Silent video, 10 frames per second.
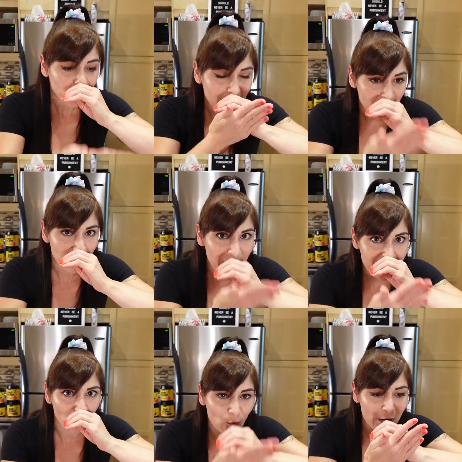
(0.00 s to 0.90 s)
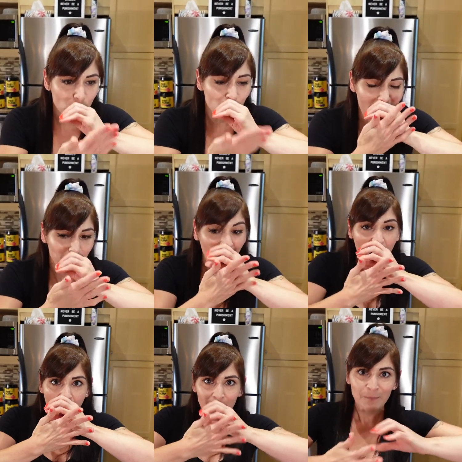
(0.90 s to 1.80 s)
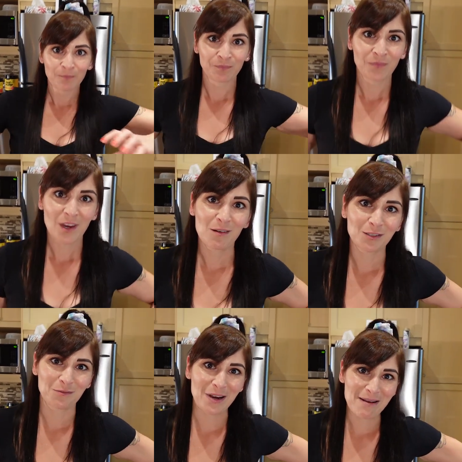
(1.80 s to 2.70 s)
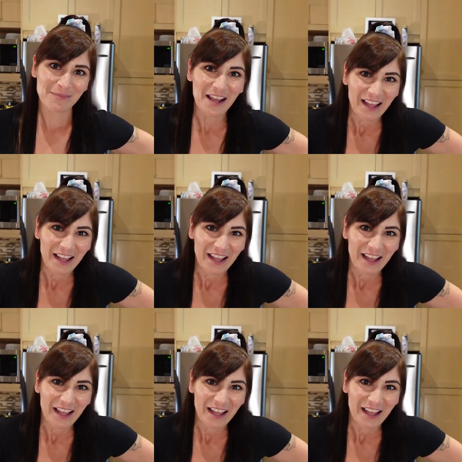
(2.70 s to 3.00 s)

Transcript: Chicken bacon ranch wrap. I was a rapper.